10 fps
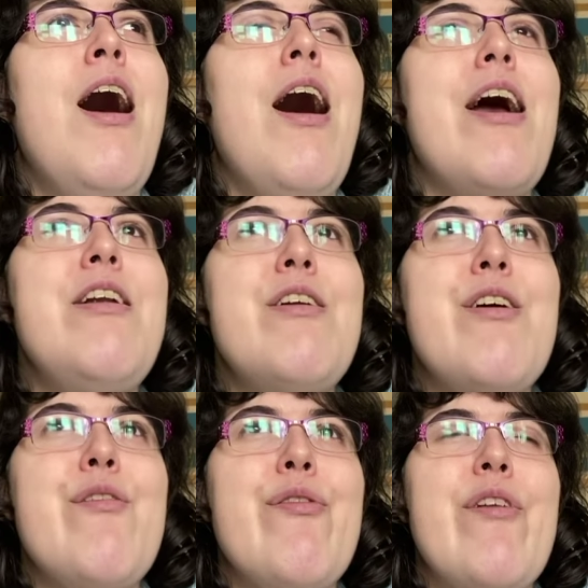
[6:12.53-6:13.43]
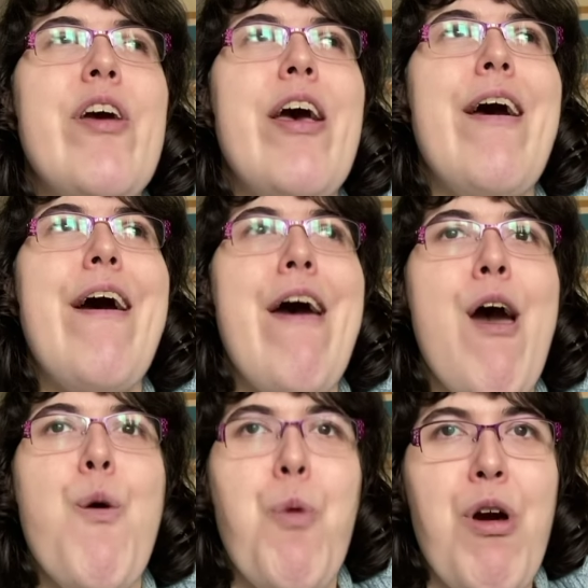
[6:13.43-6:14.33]
I love
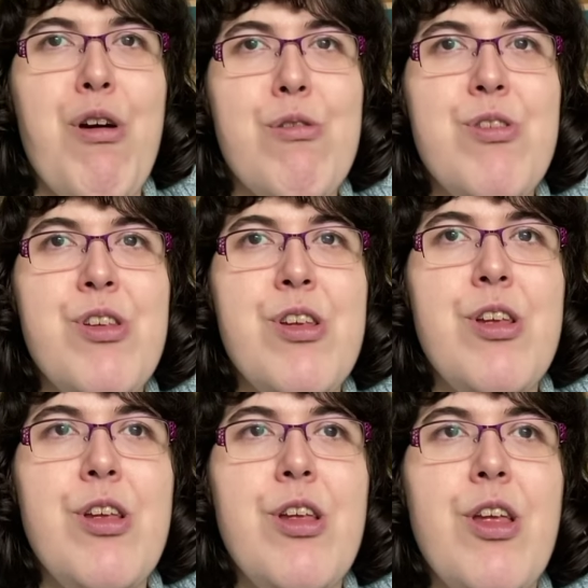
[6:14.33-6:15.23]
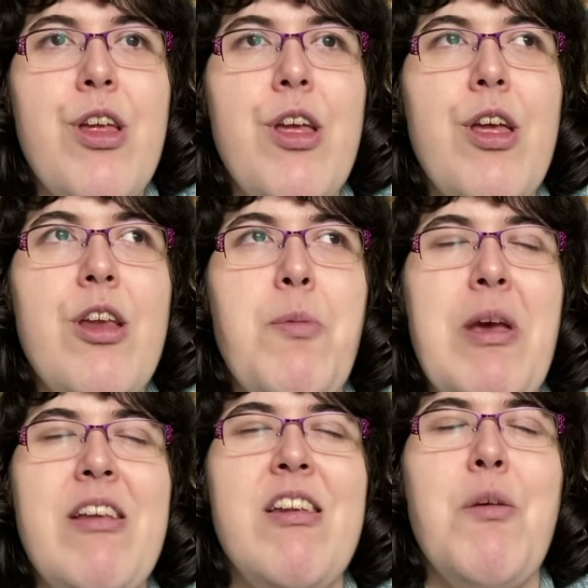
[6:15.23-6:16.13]
our world
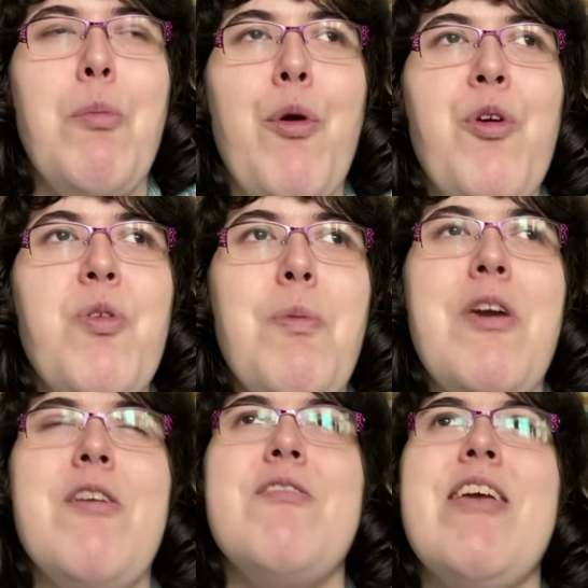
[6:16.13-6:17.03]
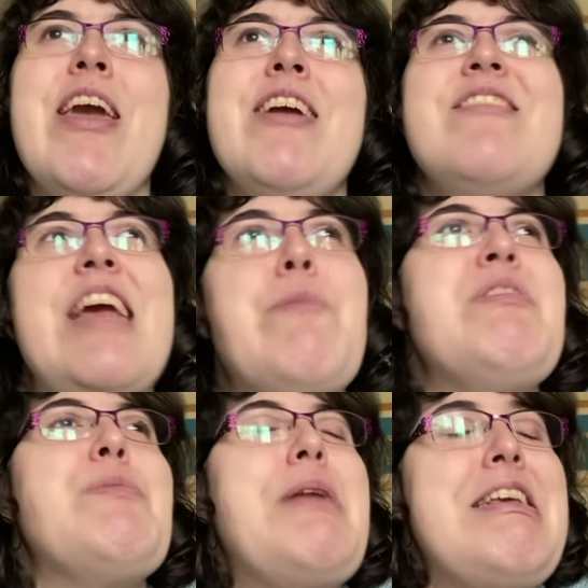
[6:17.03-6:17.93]
depicted in books because it can take me
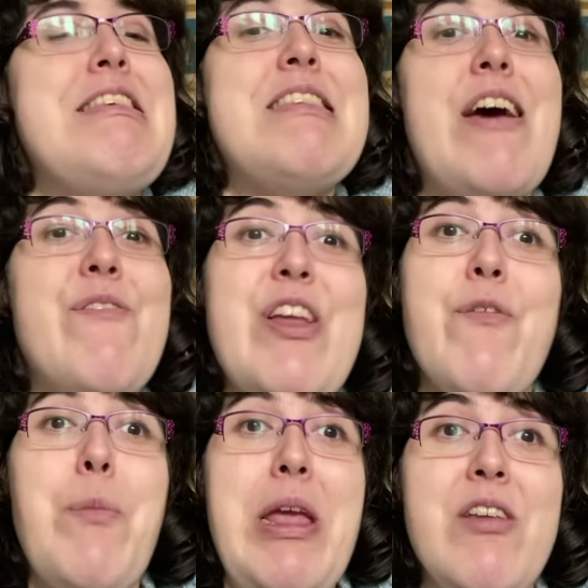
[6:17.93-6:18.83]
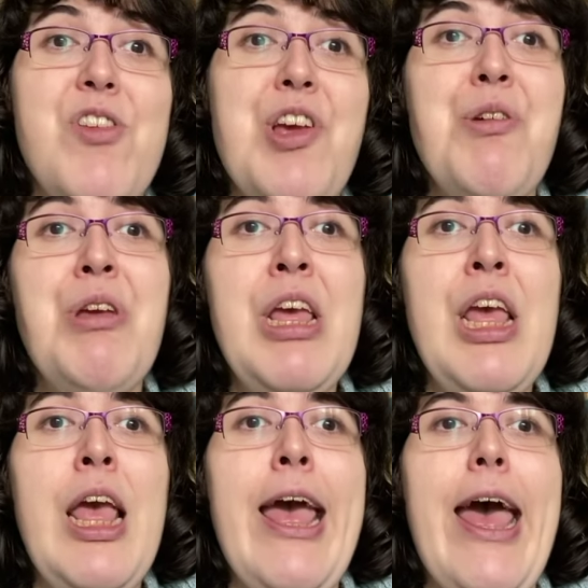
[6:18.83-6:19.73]
to places that I've never been to
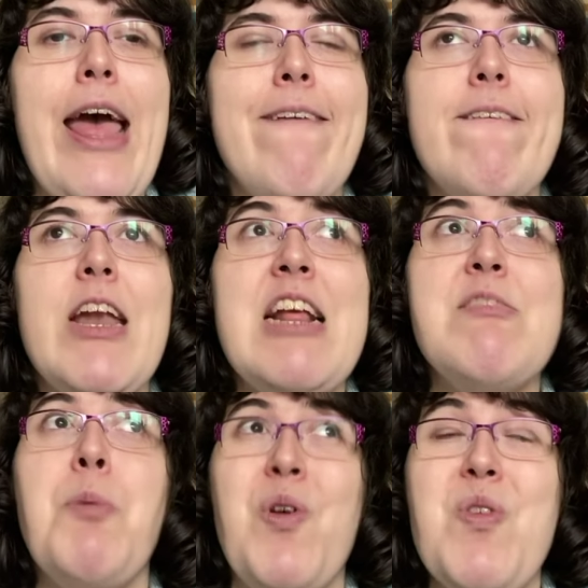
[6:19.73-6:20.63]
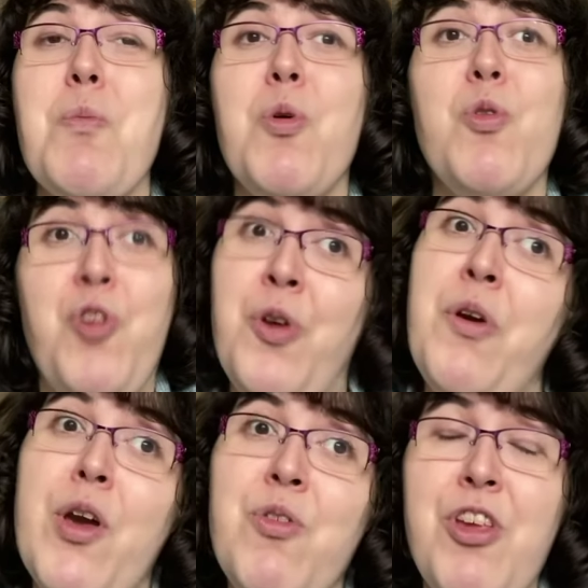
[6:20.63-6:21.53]
and that it's possible to
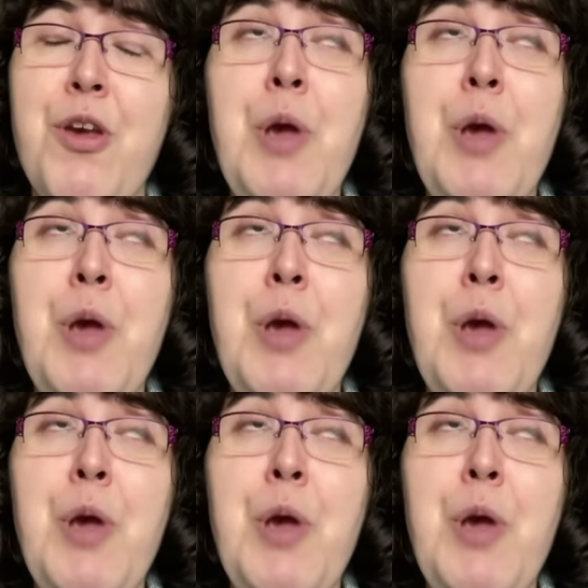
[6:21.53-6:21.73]
go to.